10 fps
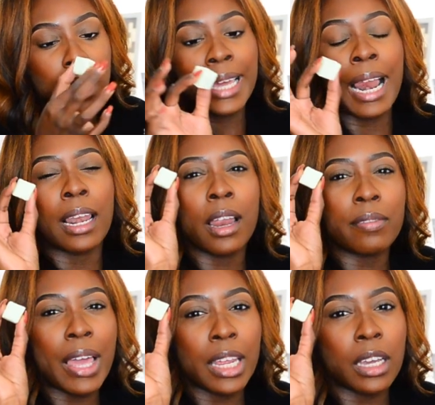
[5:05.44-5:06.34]
And I
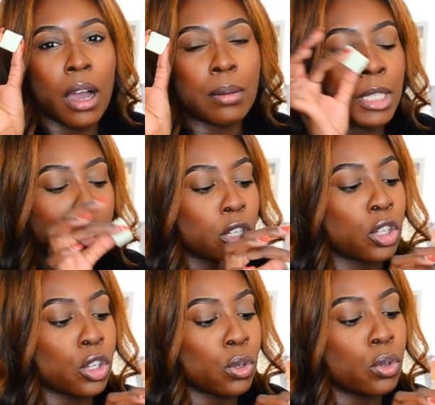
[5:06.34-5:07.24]
love that it comes in a
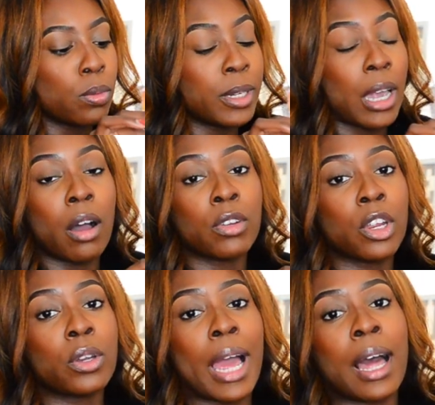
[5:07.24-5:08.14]
cube. Y'all
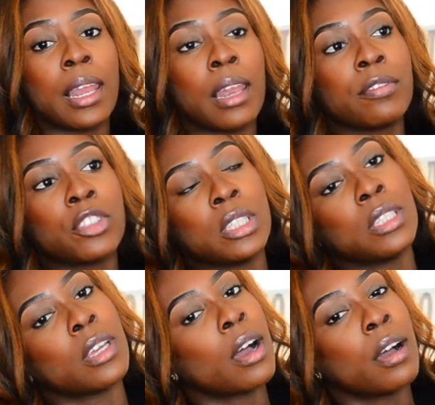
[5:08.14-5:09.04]
know that I love the
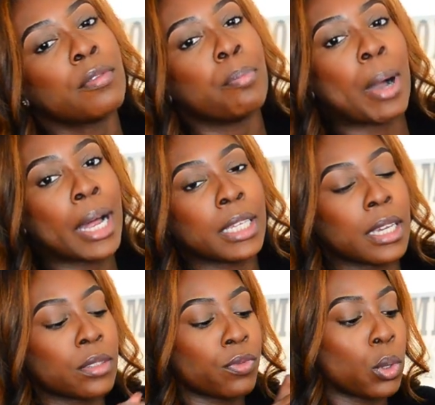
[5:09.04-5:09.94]
Dove
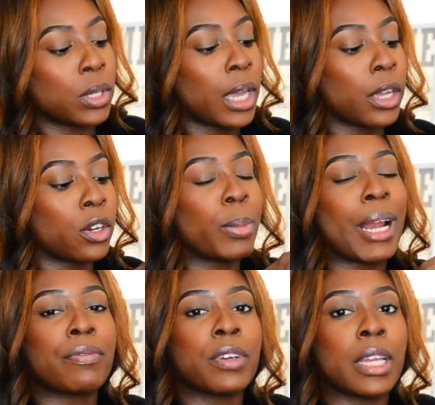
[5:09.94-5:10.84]
body exfoliator, but
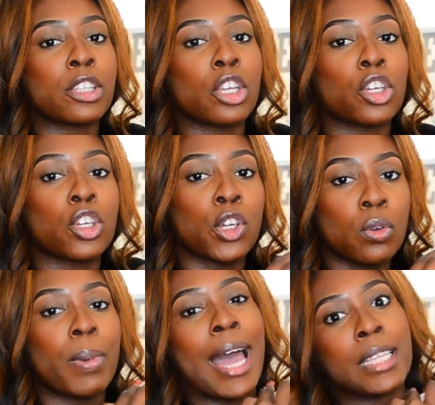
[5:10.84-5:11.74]
I feel like the
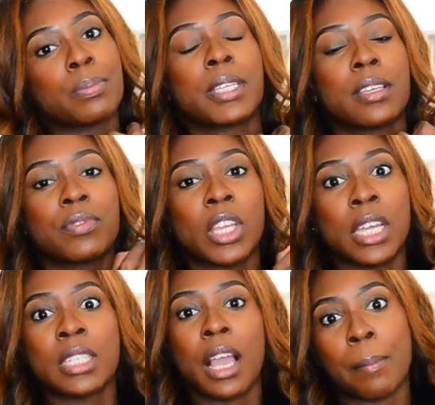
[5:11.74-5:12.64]
cube aspect of
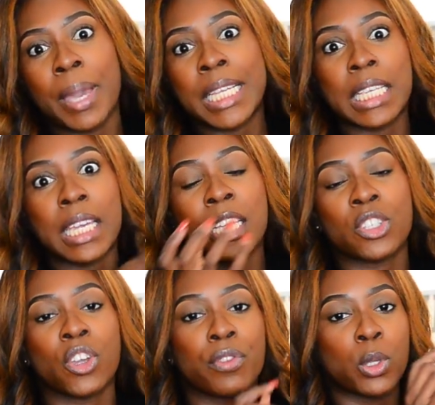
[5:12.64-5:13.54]
things like makes it
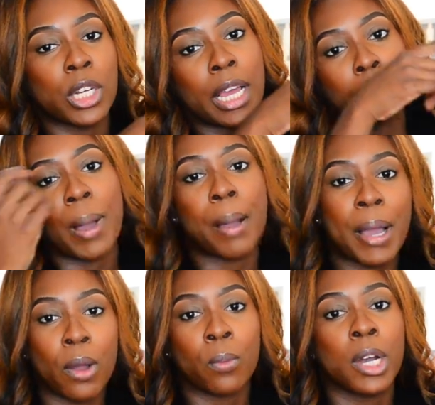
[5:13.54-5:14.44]
easier for you to like pop
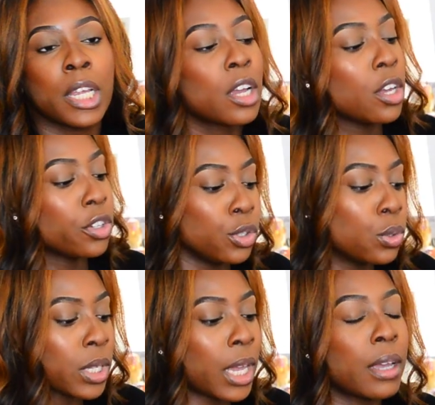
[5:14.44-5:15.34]
out one,
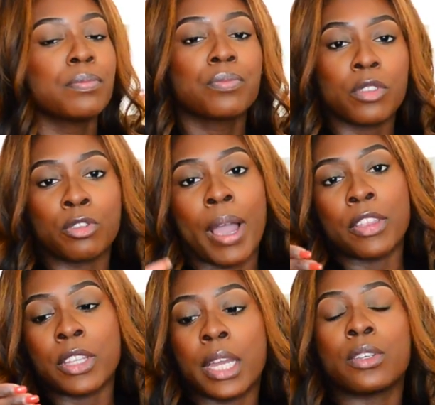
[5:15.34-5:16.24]
use it,
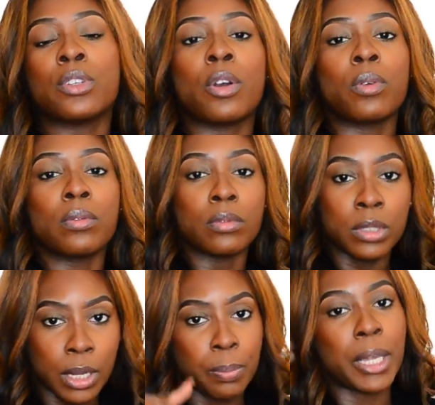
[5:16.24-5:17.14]
rather than, you know,
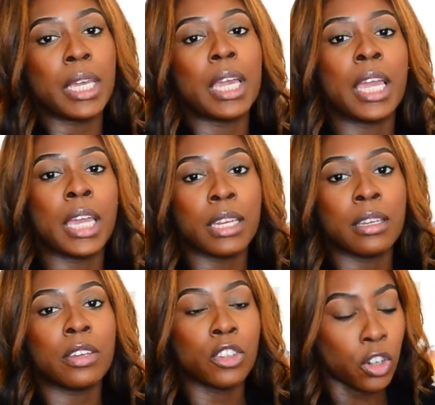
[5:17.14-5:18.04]
dipping
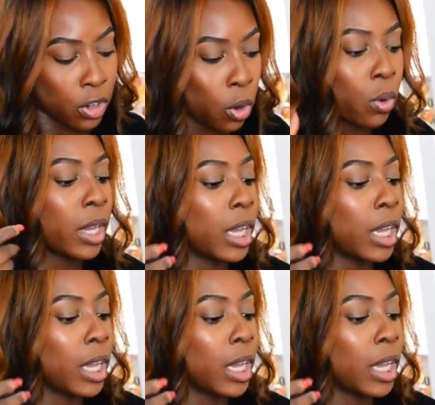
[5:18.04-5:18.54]
in your whole